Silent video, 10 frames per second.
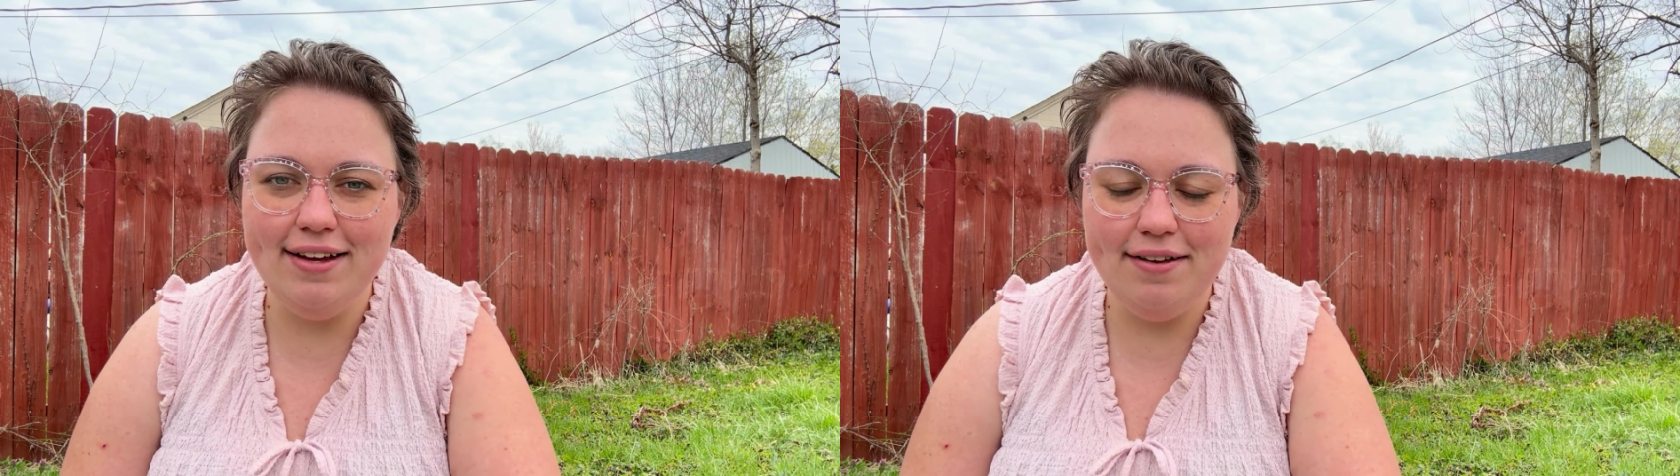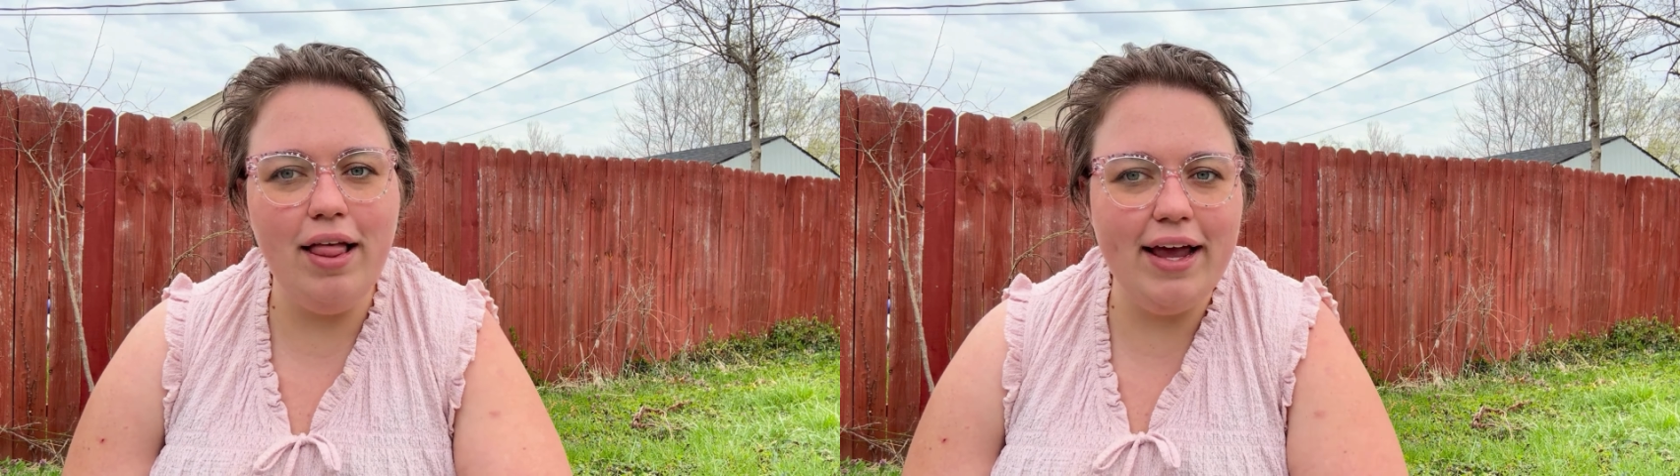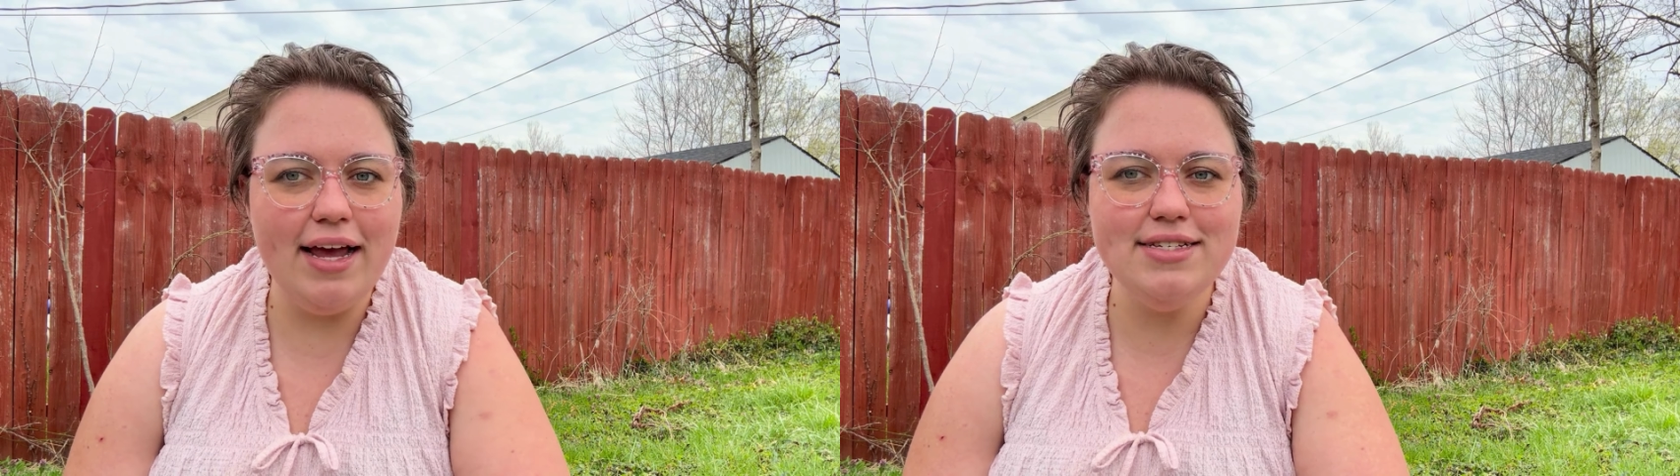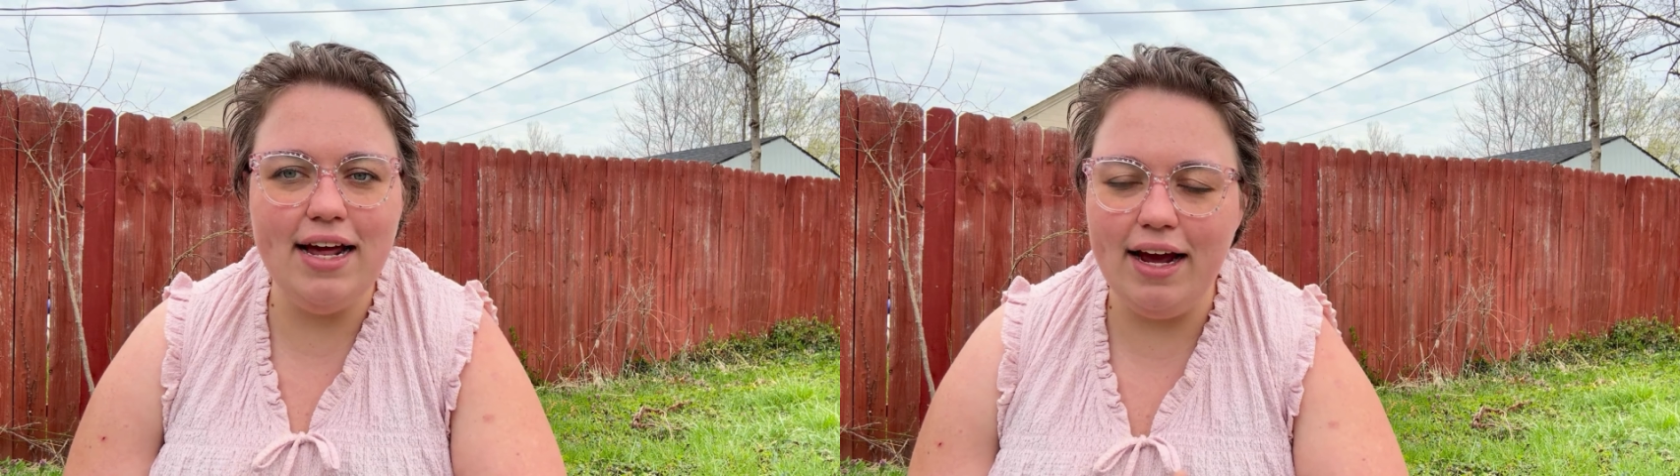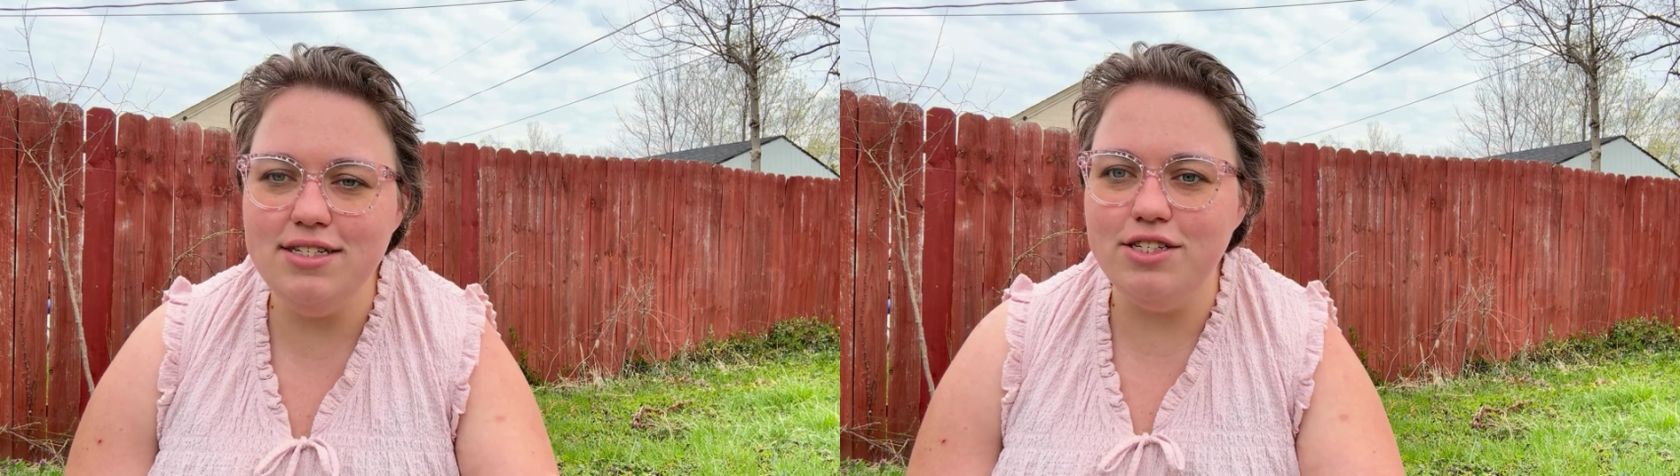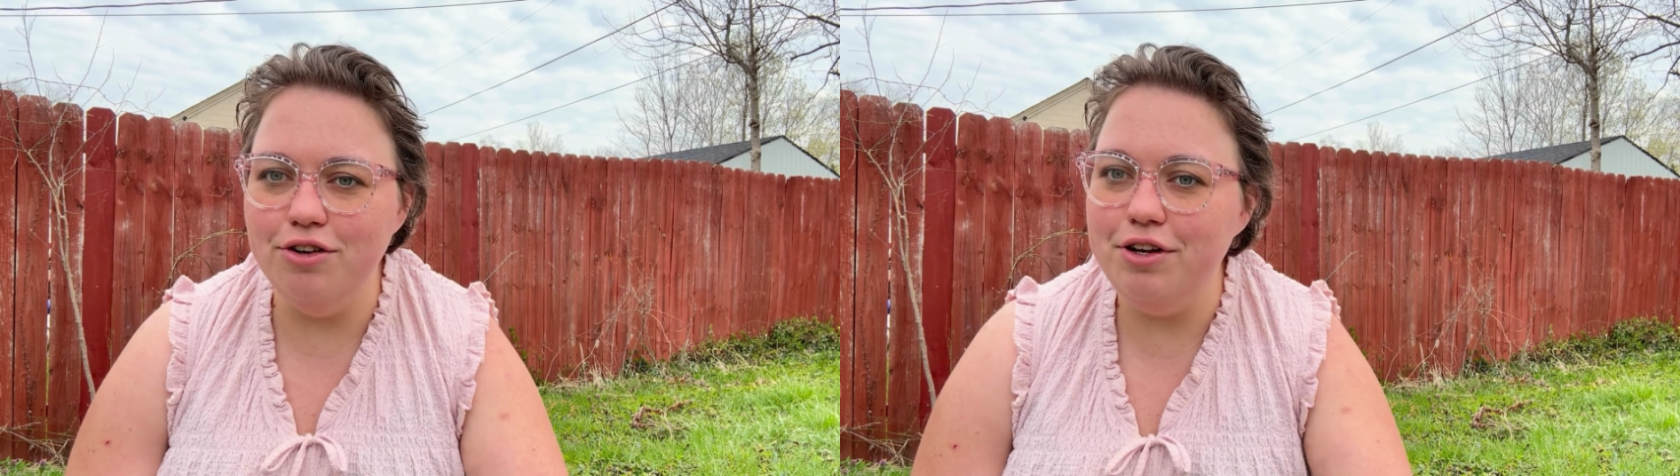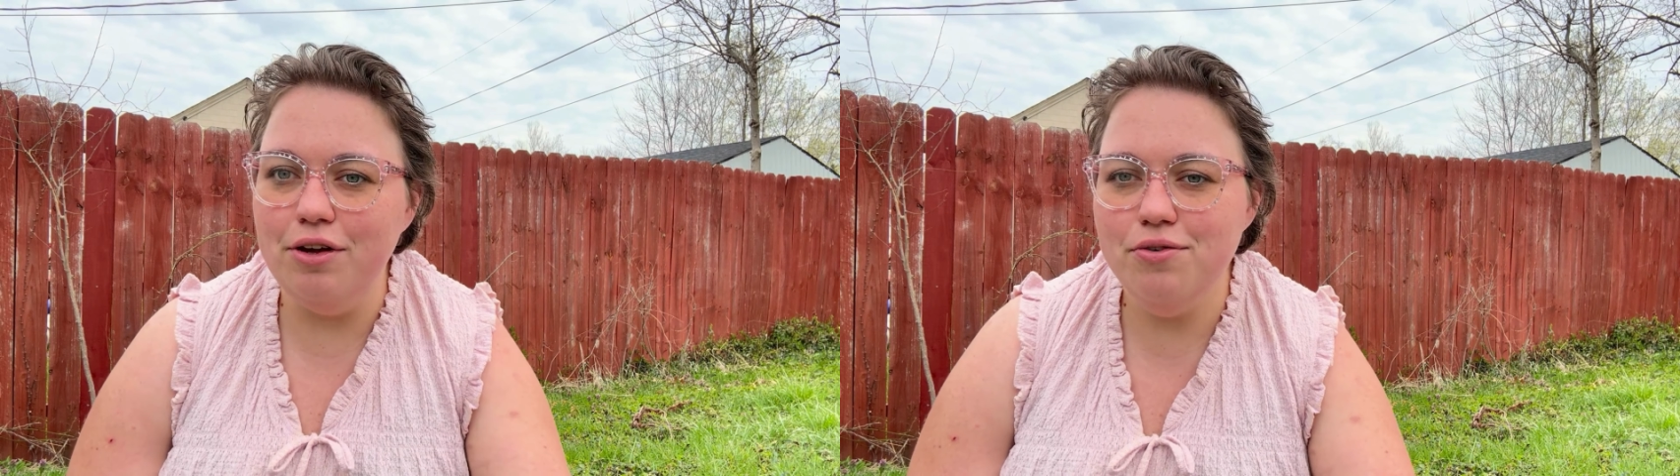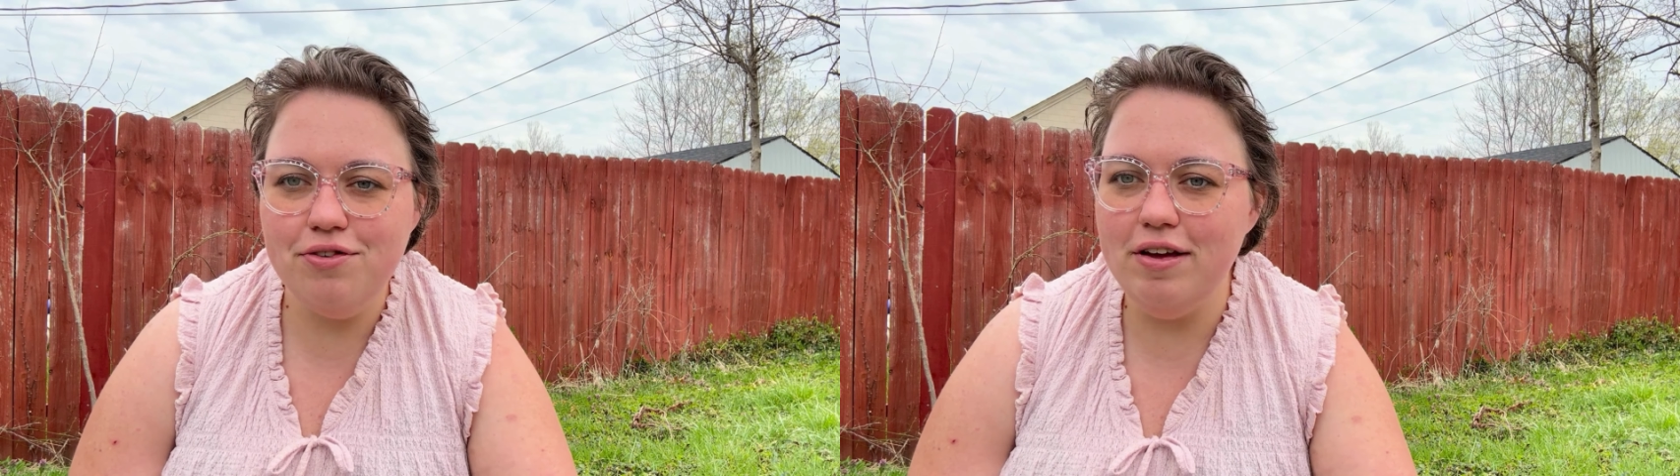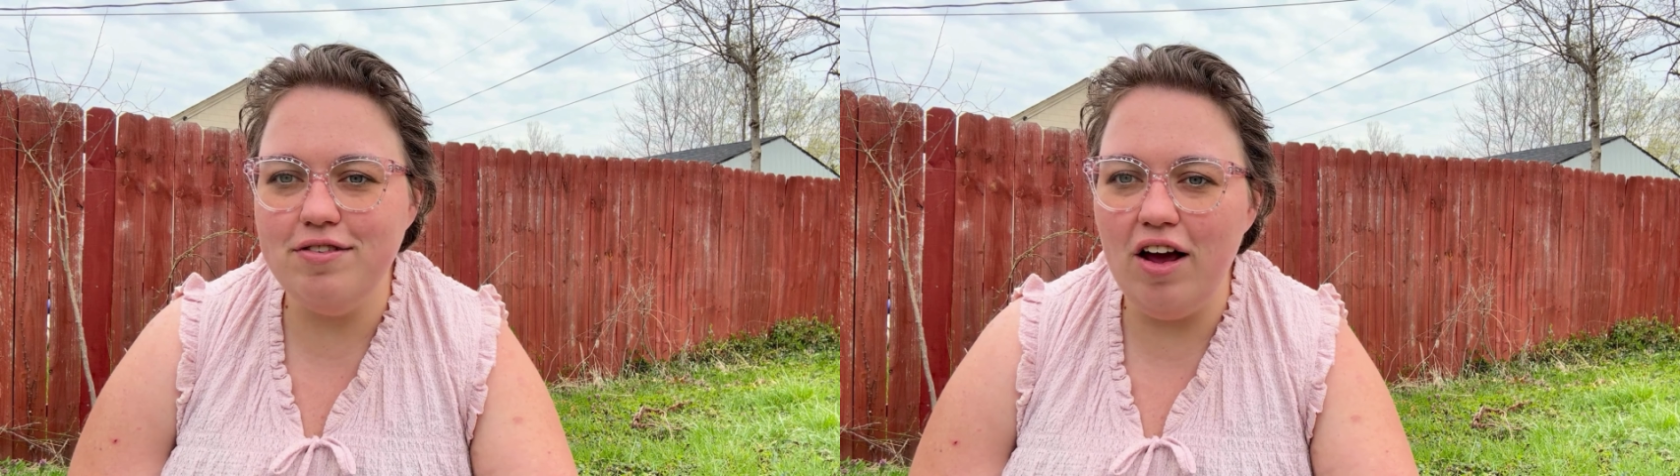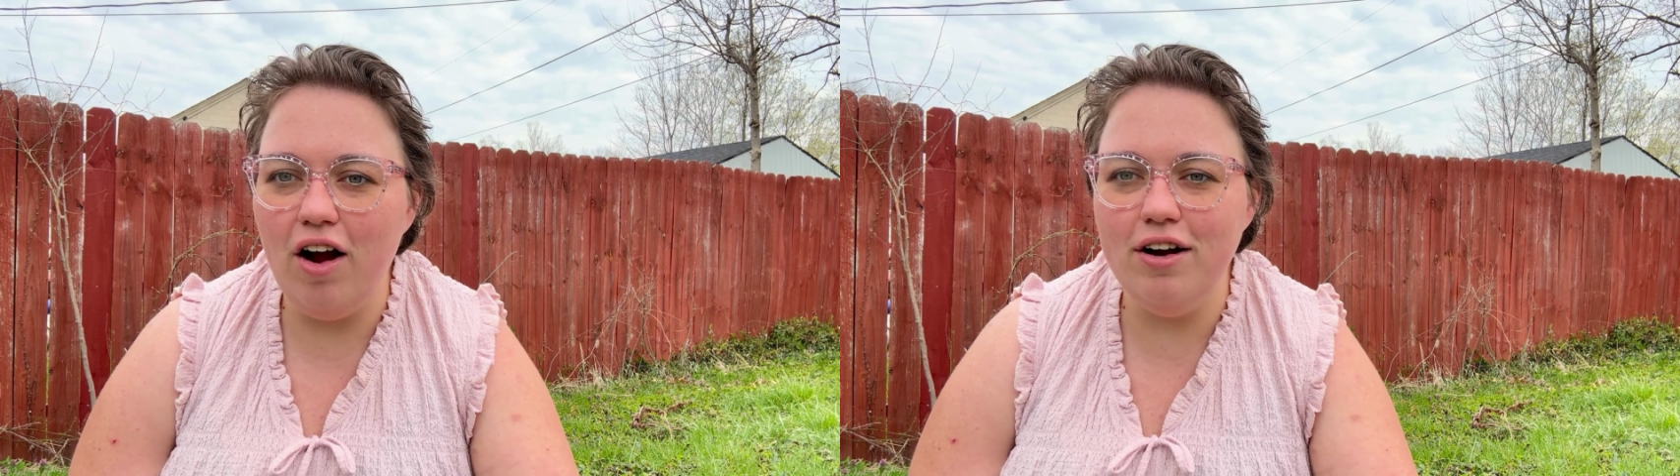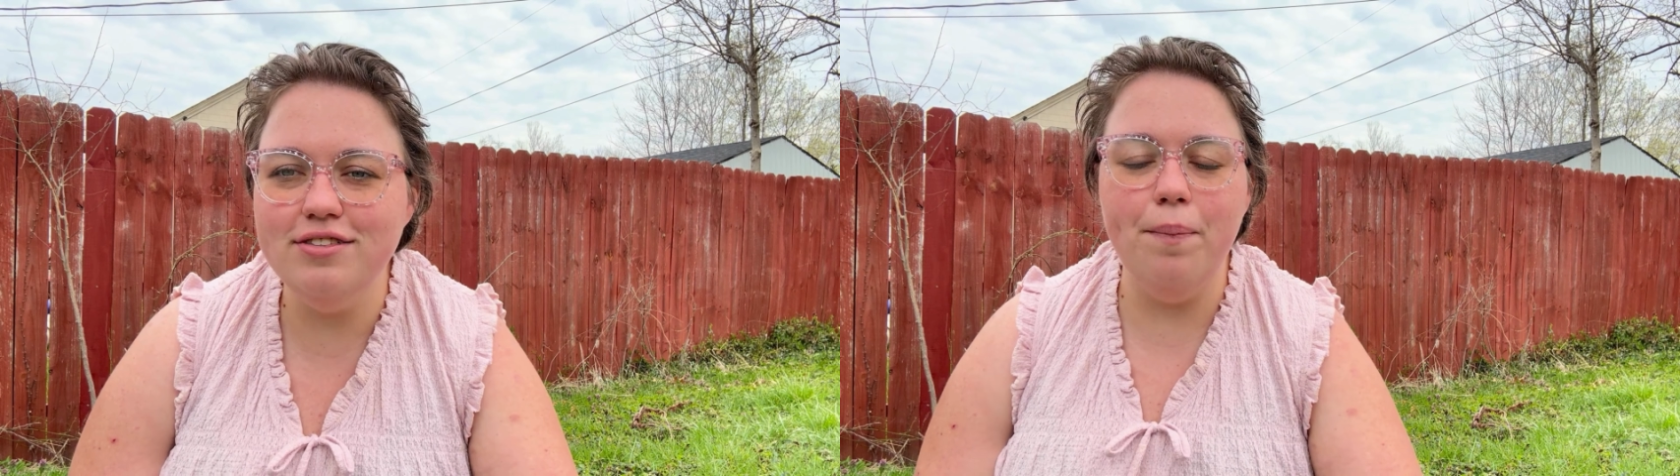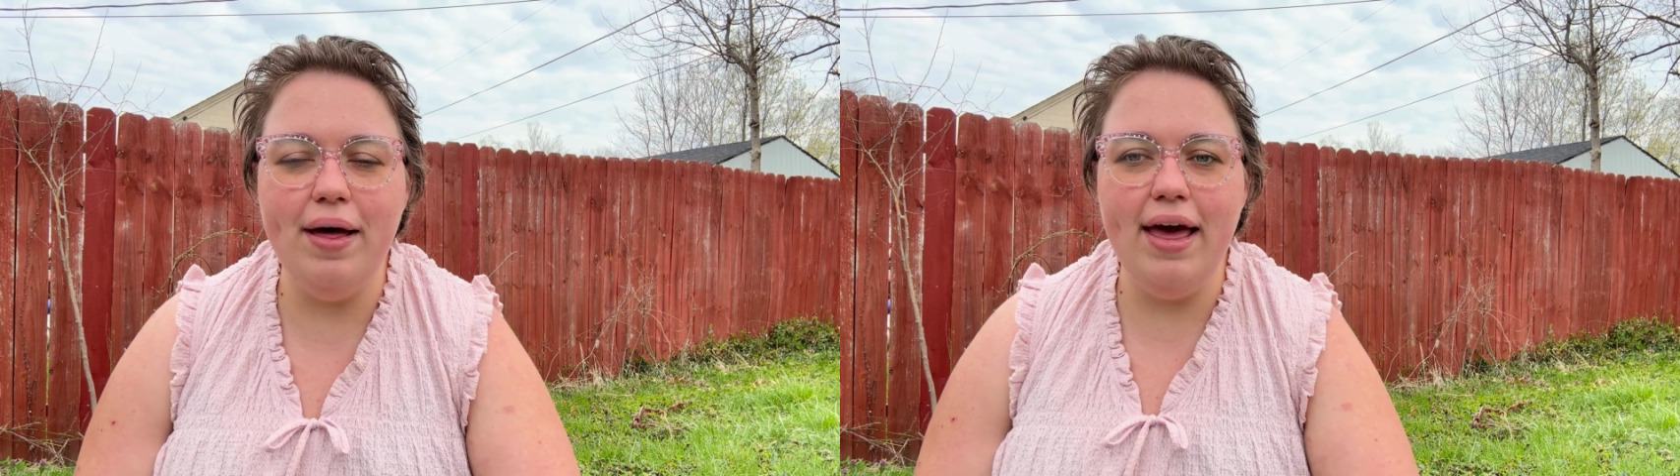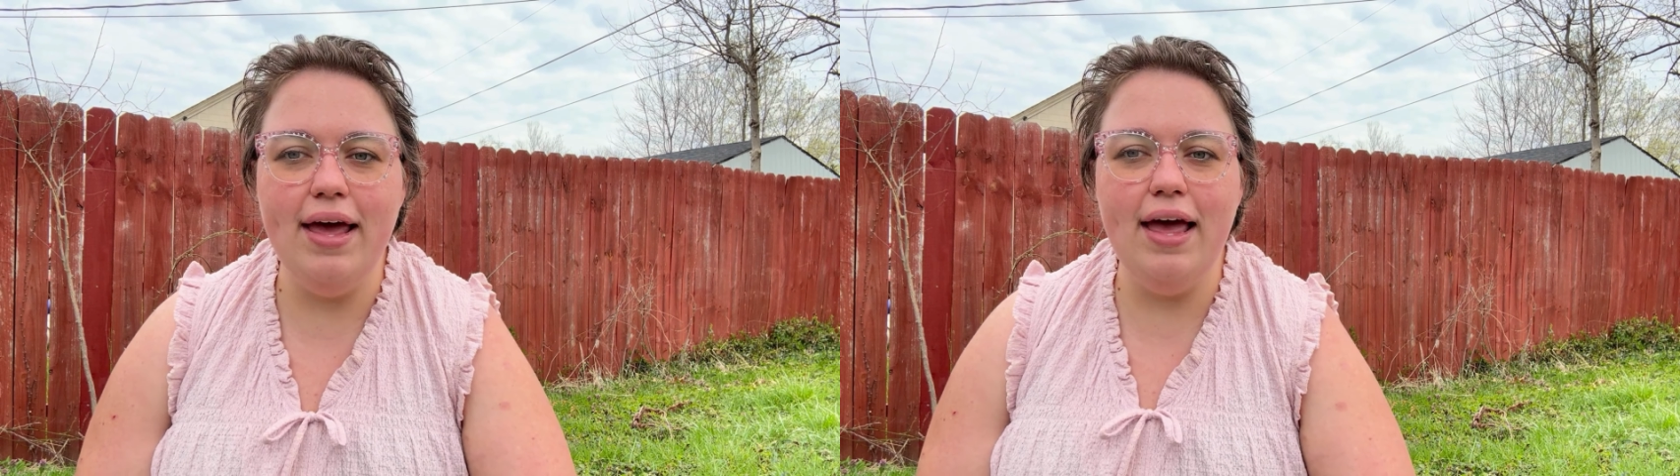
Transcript: Like I said, I still use this yarn, but